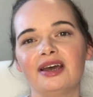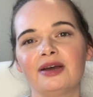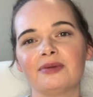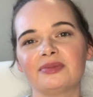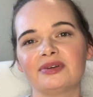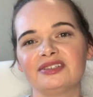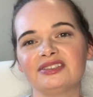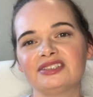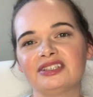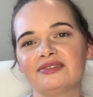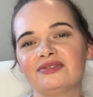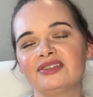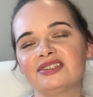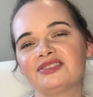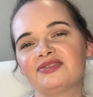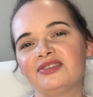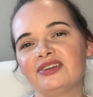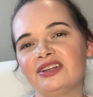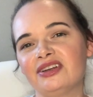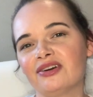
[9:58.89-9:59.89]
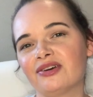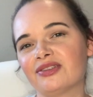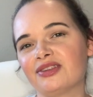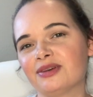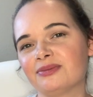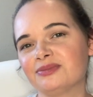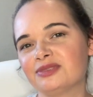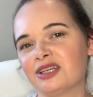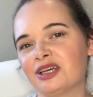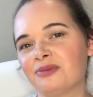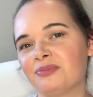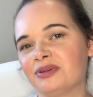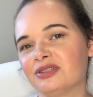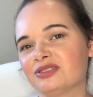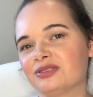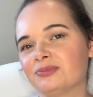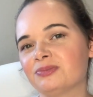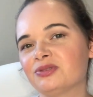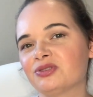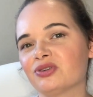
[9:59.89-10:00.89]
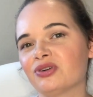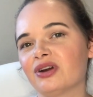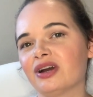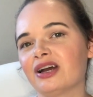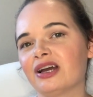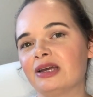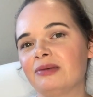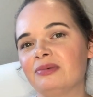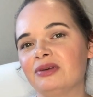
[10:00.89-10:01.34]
Please give this video a thumbs up and subscribe.